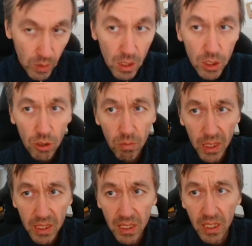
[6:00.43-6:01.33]
So
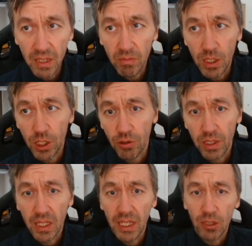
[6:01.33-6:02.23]
black doesn't have much
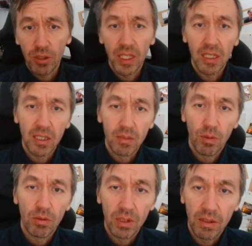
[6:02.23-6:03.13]
choice. He has to take this
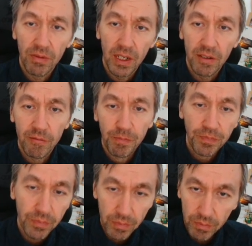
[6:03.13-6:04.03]
pawn on e5.
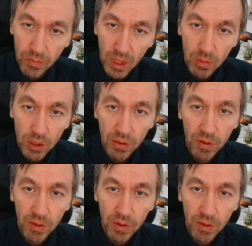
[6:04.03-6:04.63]
Because if you